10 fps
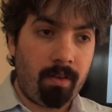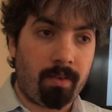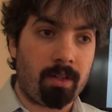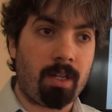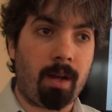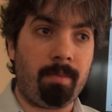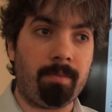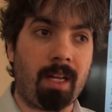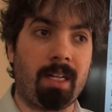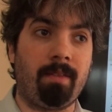First
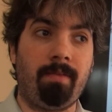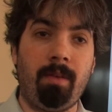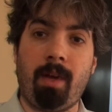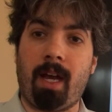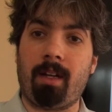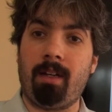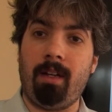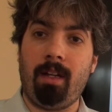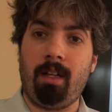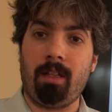up, got some feedback.
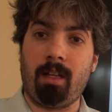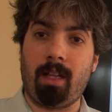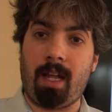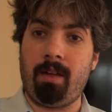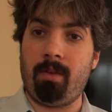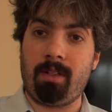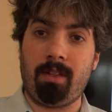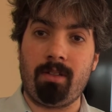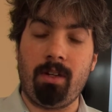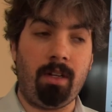The lighting
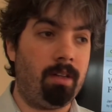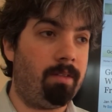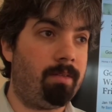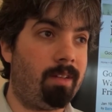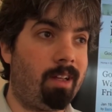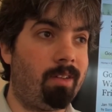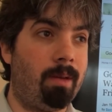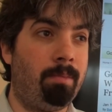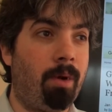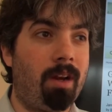wasn't as good, so
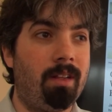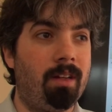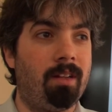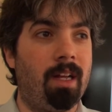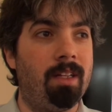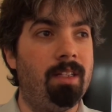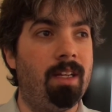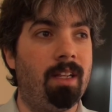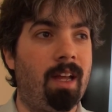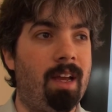I bought a little LED
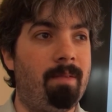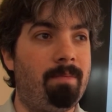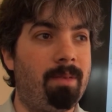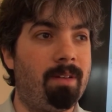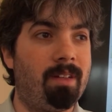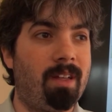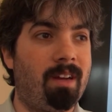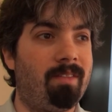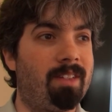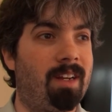lamp. I
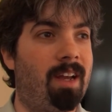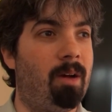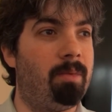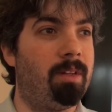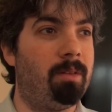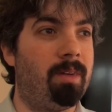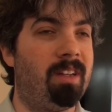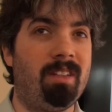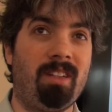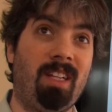don't know if it's going to help a little
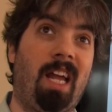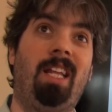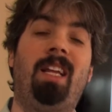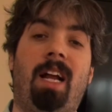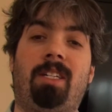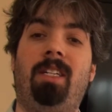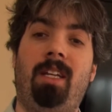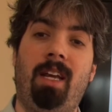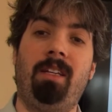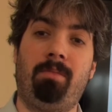bit. The lighting actually
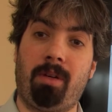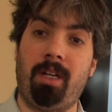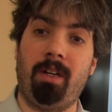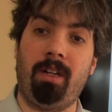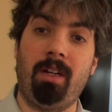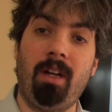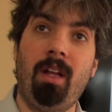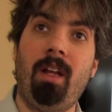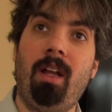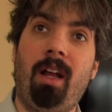today is pretty good
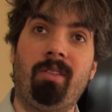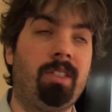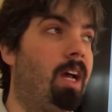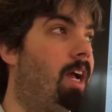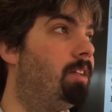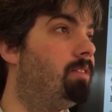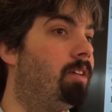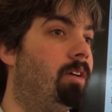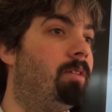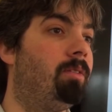outside,
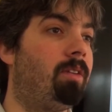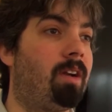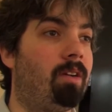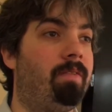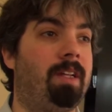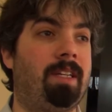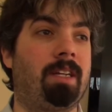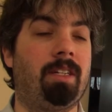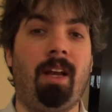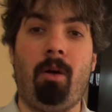so I don't know if that's
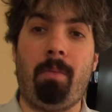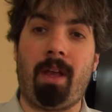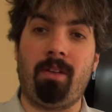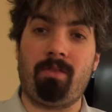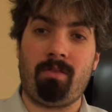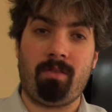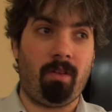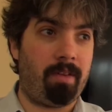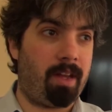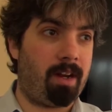actually helping. It's
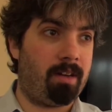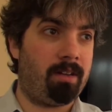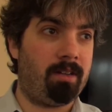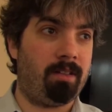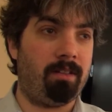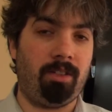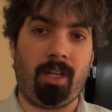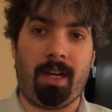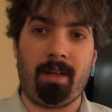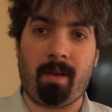over there
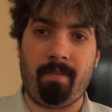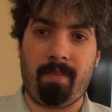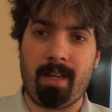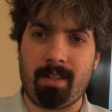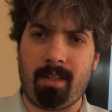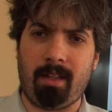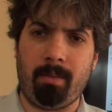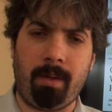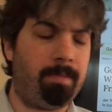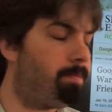shining in my face a little
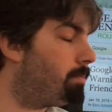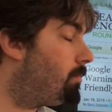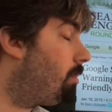bit.